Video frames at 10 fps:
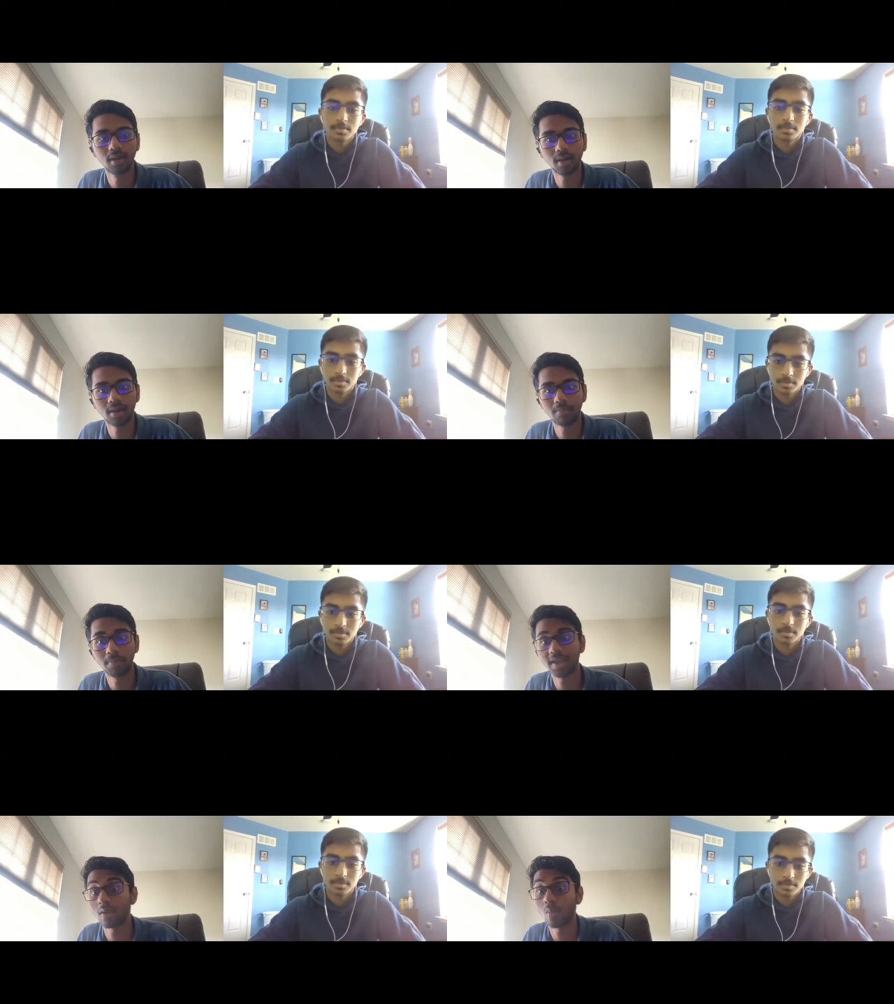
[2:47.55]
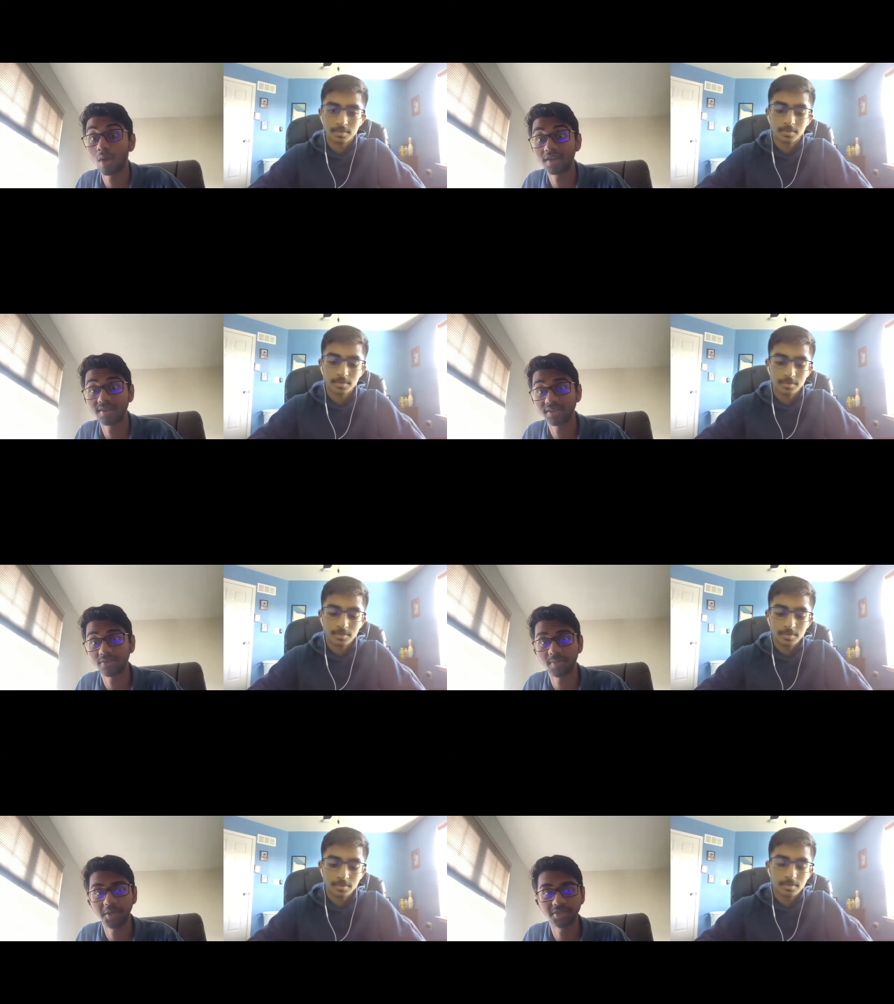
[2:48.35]
Speaker 1: Uh, but again, what a
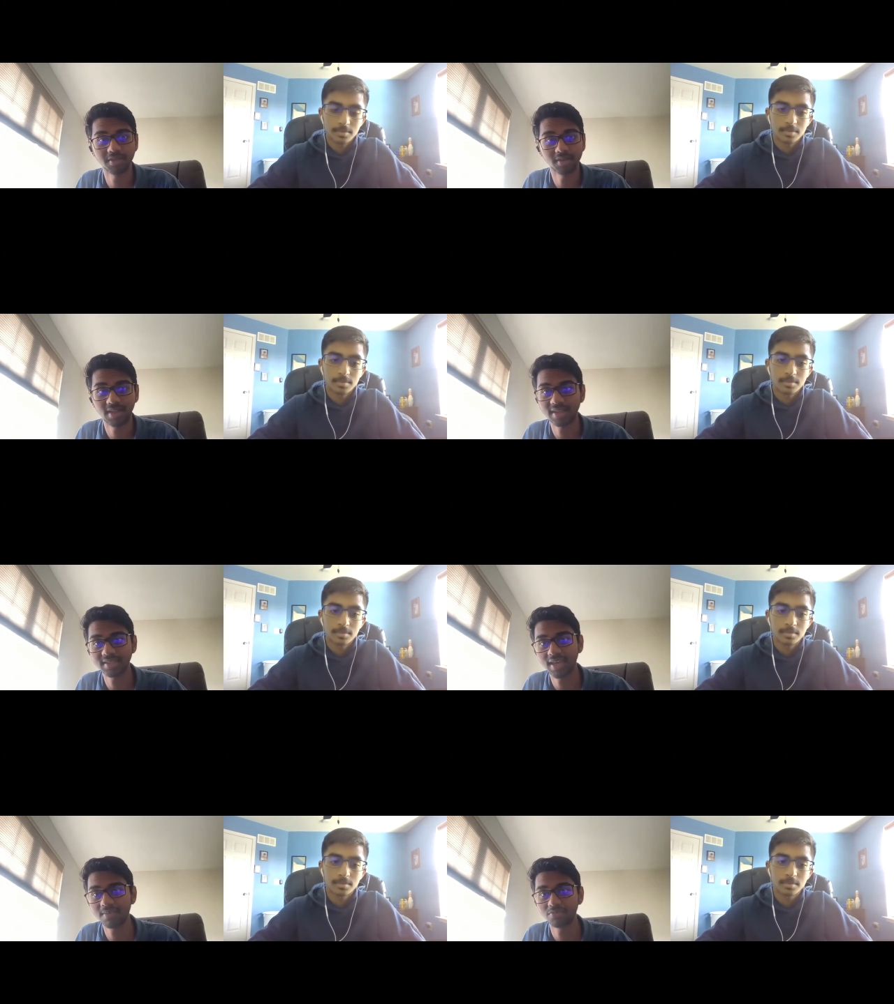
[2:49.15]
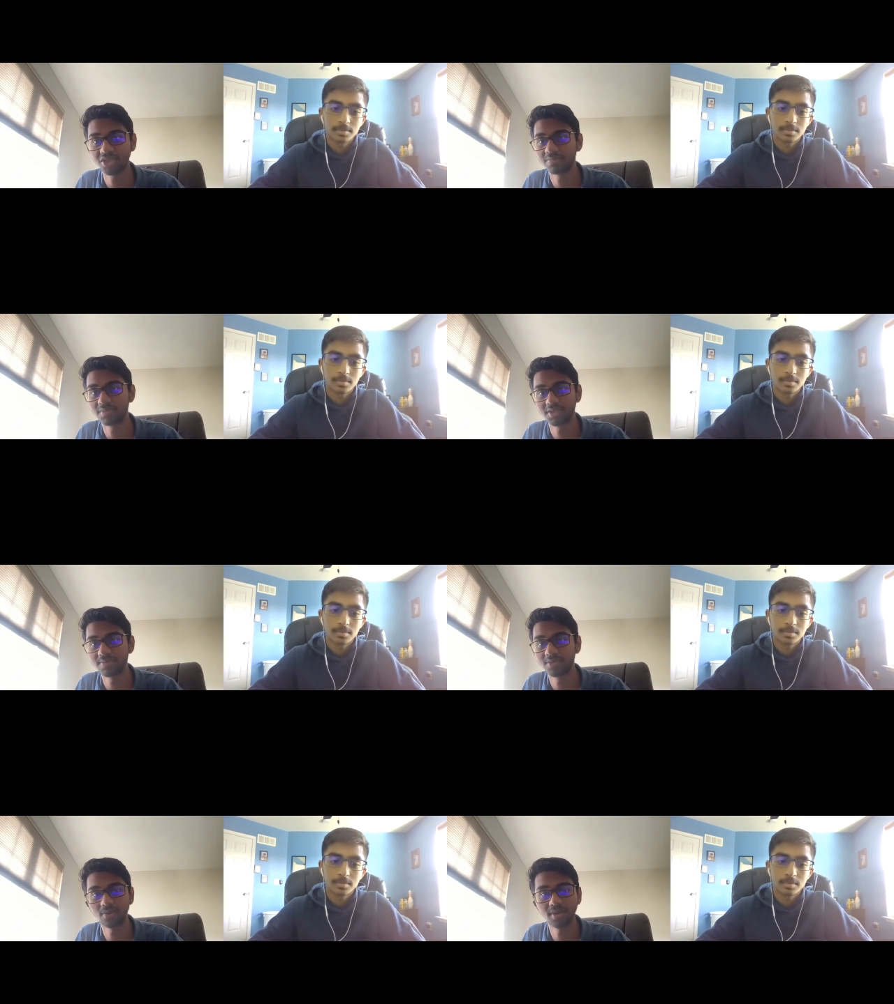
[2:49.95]
transformation. Last game, Jim,
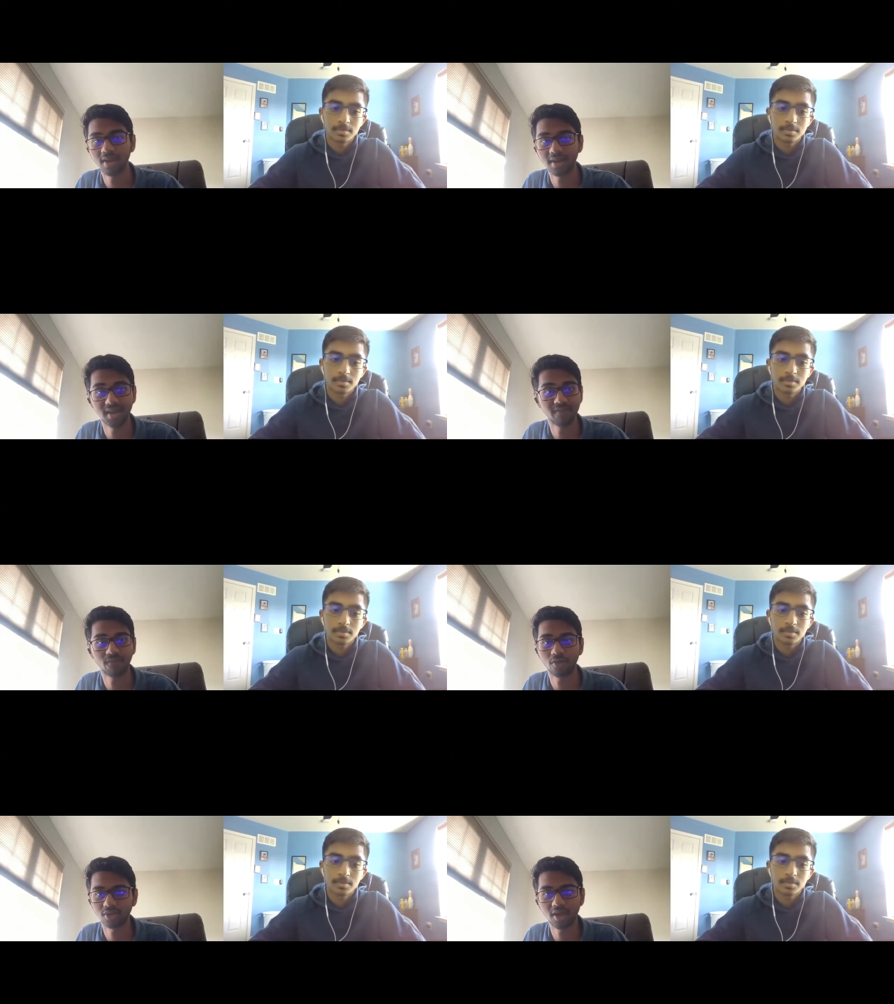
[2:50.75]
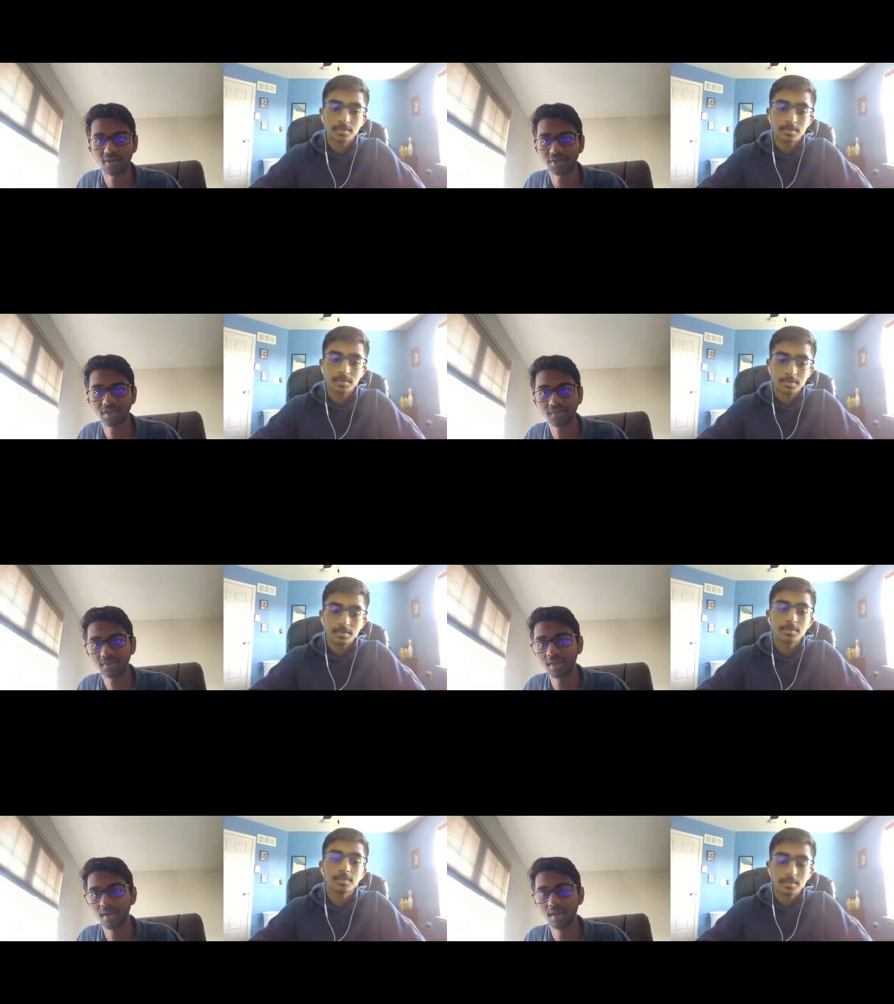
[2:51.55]
Tim Southee got hit for a lot of
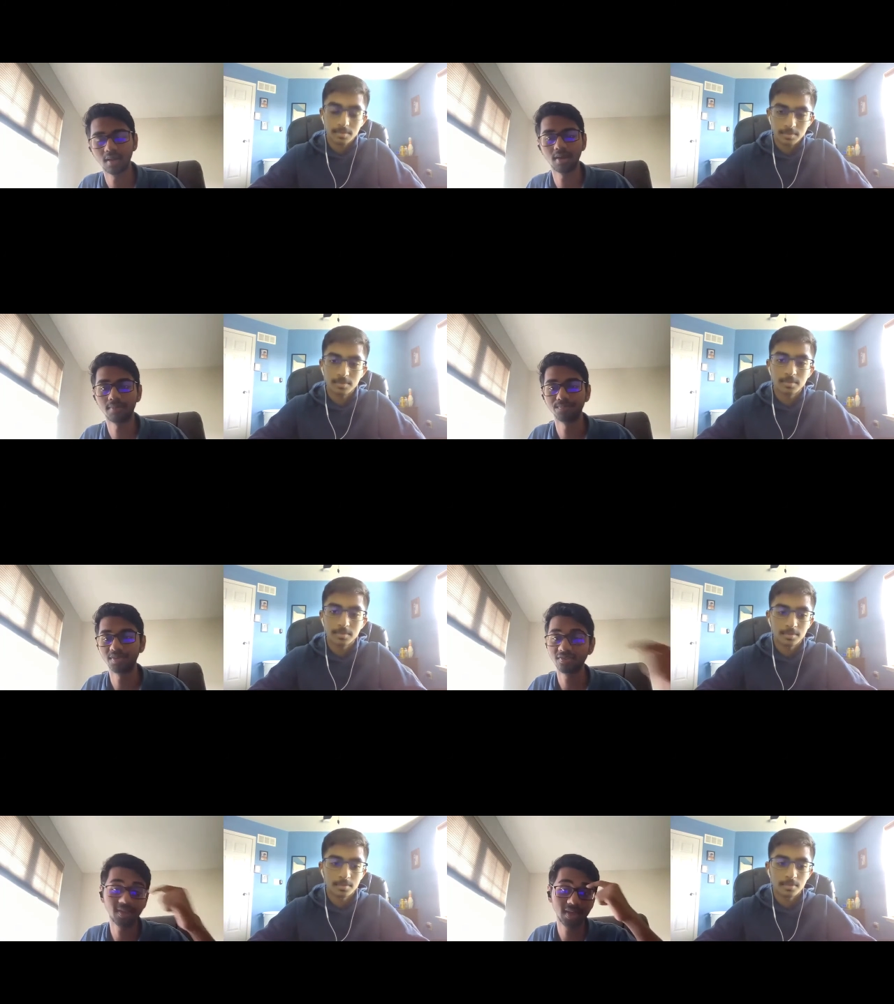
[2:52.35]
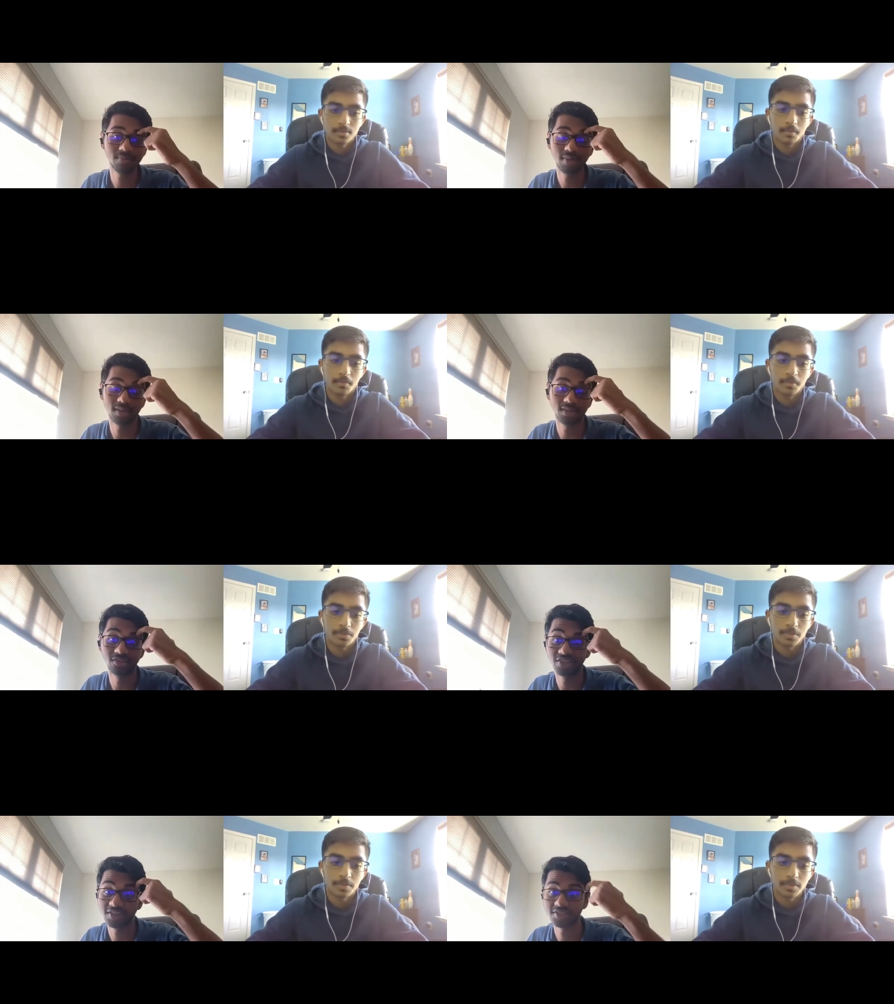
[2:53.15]
runs. Um, this game,
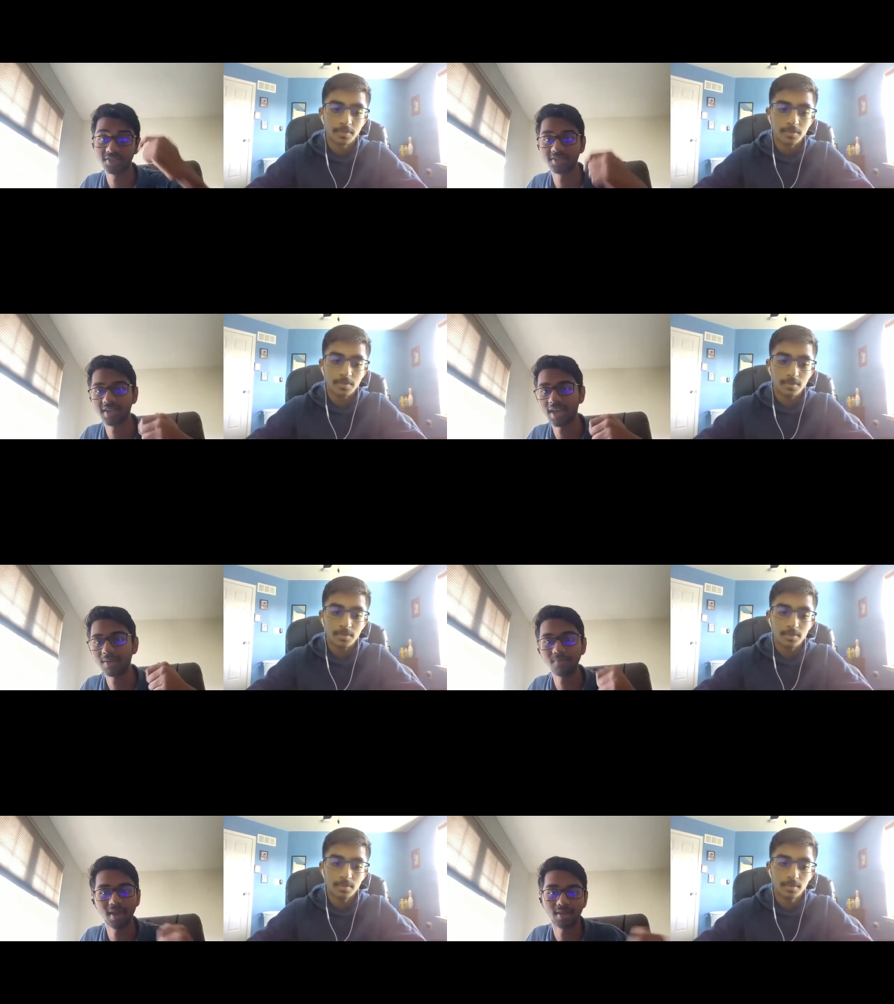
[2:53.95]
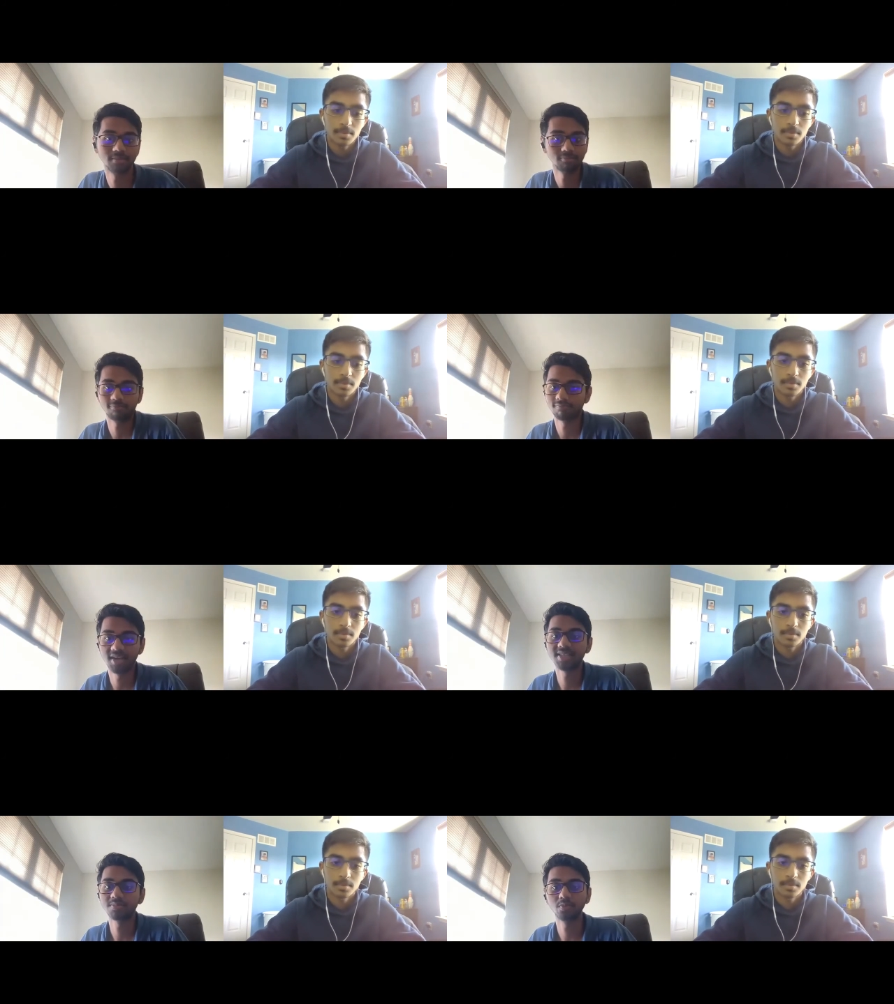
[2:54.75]
it changed his game and it's